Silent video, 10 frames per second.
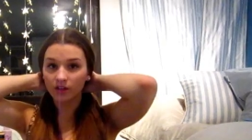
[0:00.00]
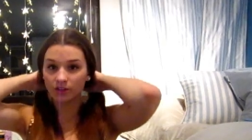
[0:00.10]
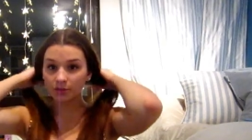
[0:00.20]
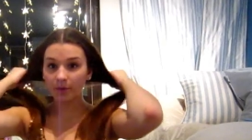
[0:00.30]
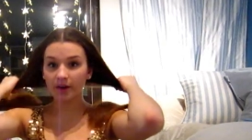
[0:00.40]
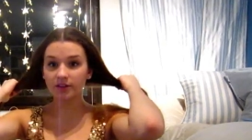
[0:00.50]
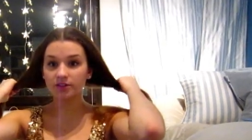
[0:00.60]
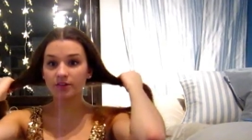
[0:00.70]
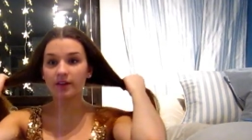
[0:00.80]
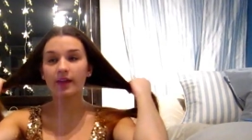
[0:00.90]
2 parts
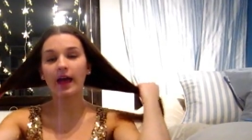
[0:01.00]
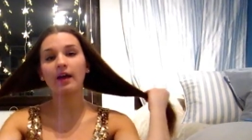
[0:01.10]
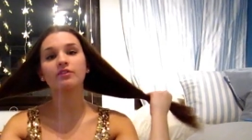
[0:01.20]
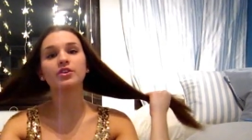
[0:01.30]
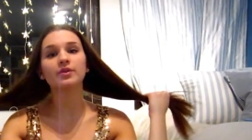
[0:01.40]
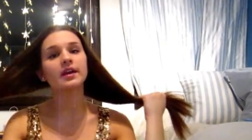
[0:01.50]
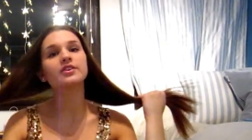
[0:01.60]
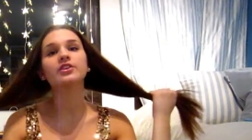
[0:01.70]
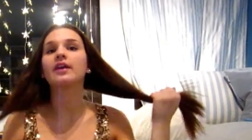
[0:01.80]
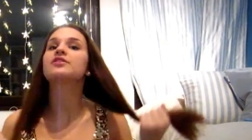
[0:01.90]
so that you have your right
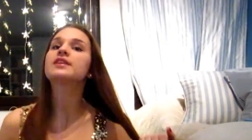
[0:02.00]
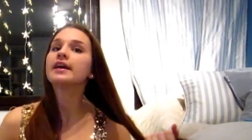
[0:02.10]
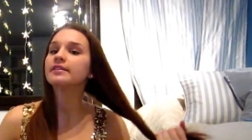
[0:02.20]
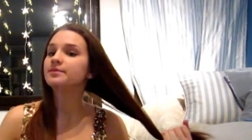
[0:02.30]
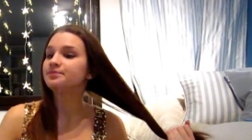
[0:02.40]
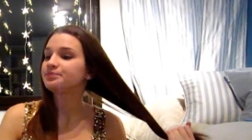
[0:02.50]
and your left side.